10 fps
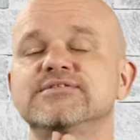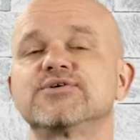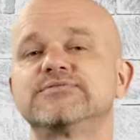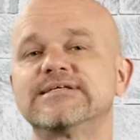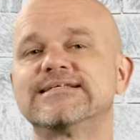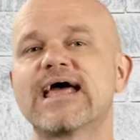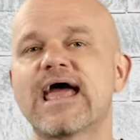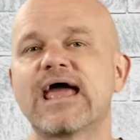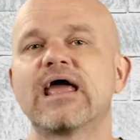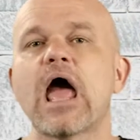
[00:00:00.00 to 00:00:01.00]
and so
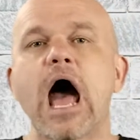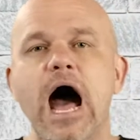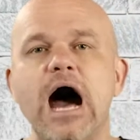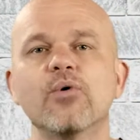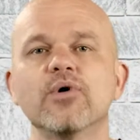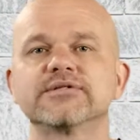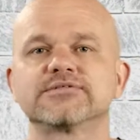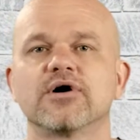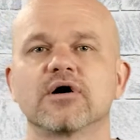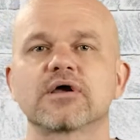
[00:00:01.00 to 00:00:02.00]
today, I want
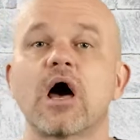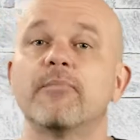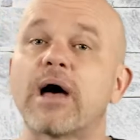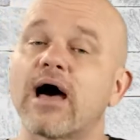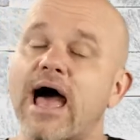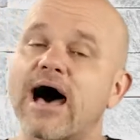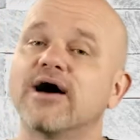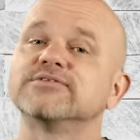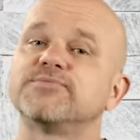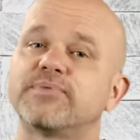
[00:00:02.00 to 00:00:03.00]
to talk about
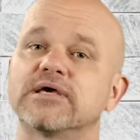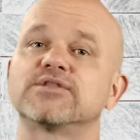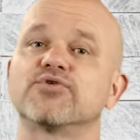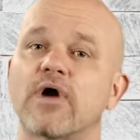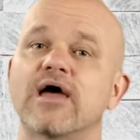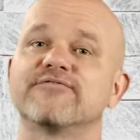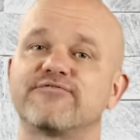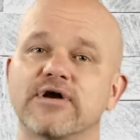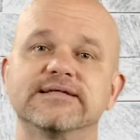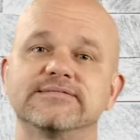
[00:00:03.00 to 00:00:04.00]
how to pick the right
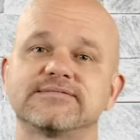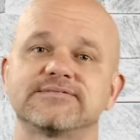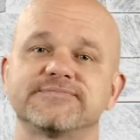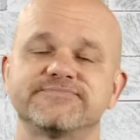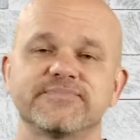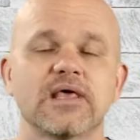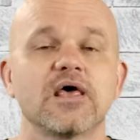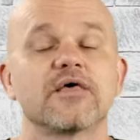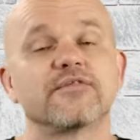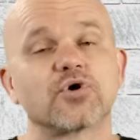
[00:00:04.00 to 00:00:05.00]
friends.
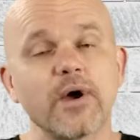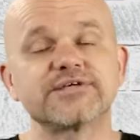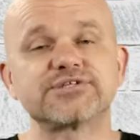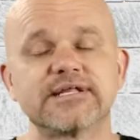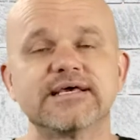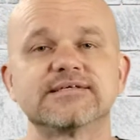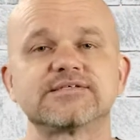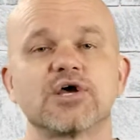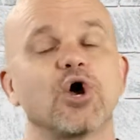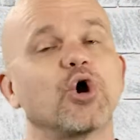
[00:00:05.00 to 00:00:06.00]
The question
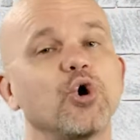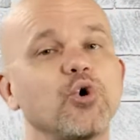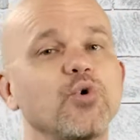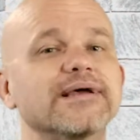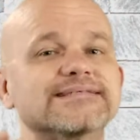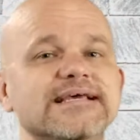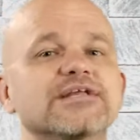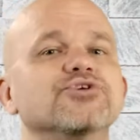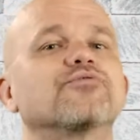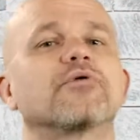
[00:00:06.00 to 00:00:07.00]
is, who is
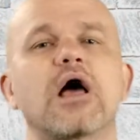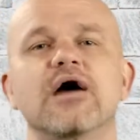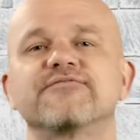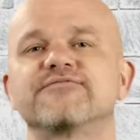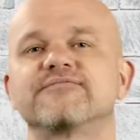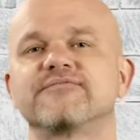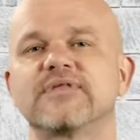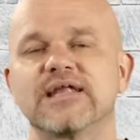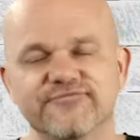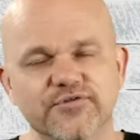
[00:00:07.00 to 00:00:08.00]
in your life
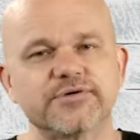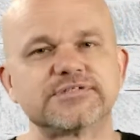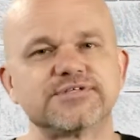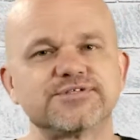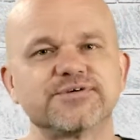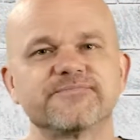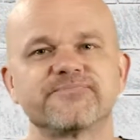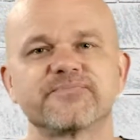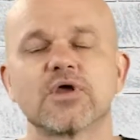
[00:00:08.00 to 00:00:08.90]
that influences you?